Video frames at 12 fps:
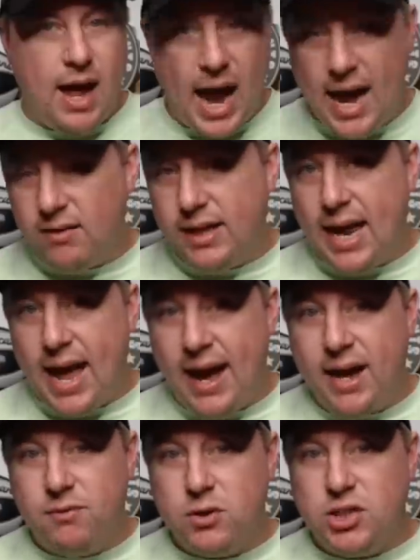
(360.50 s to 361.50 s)
Allen
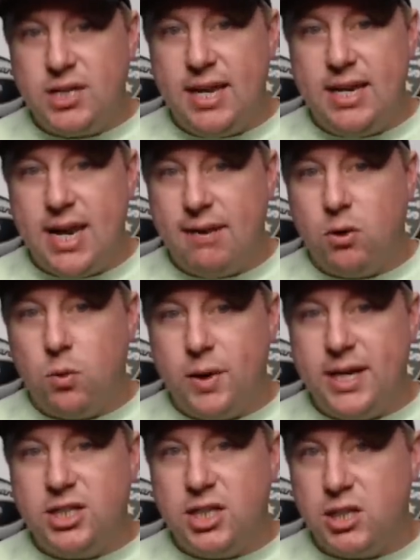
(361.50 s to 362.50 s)
Iverson never
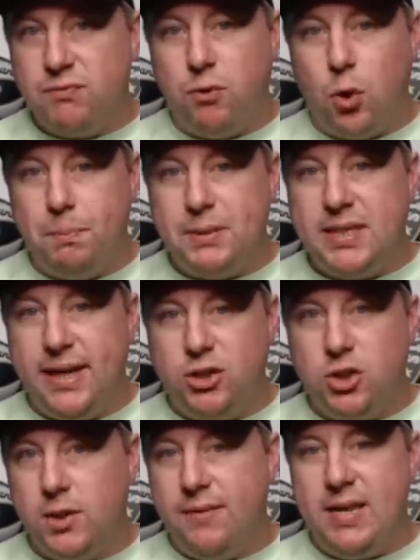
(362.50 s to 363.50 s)
reached his full
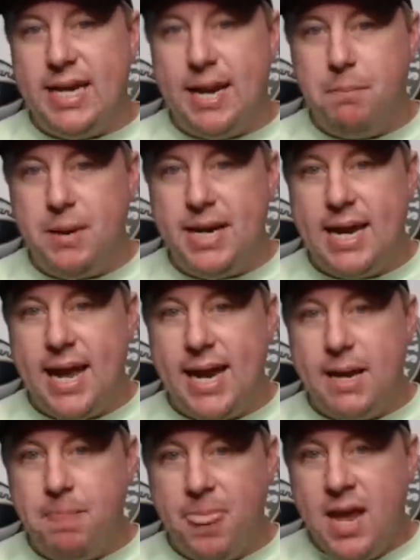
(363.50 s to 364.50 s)
potential in the
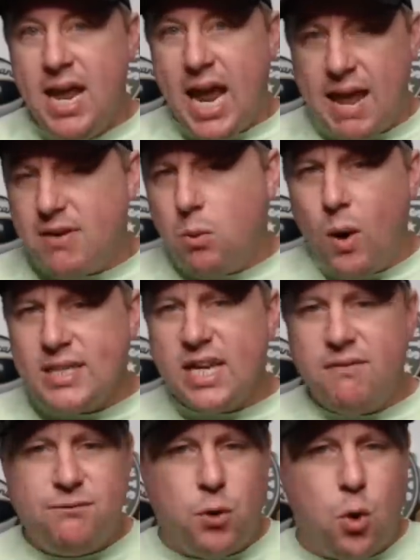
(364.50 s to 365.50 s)
NBA. If it
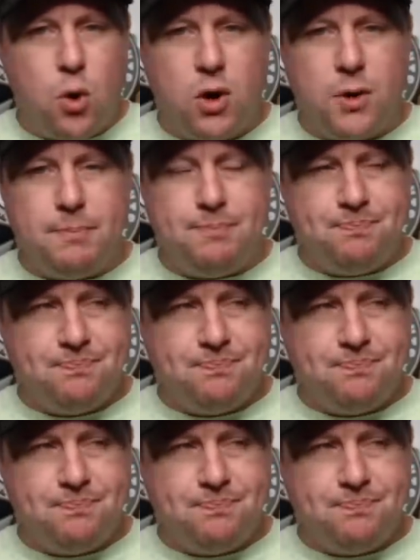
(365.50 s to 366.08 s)
wasn't for,